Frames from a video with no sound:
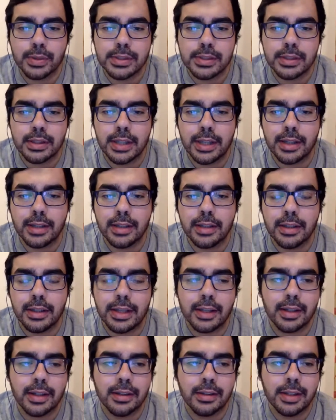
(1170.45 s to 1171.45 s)
like
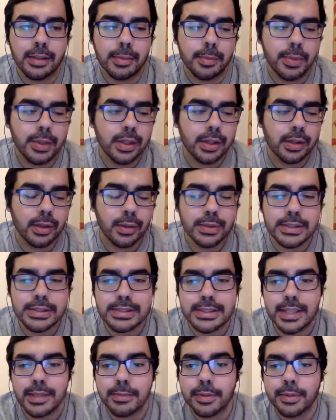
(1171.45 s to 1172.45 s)
maybe a closing
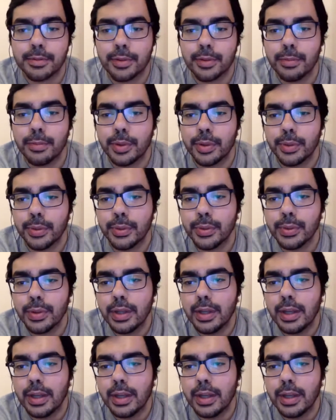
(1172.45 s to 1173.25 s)
statement from you,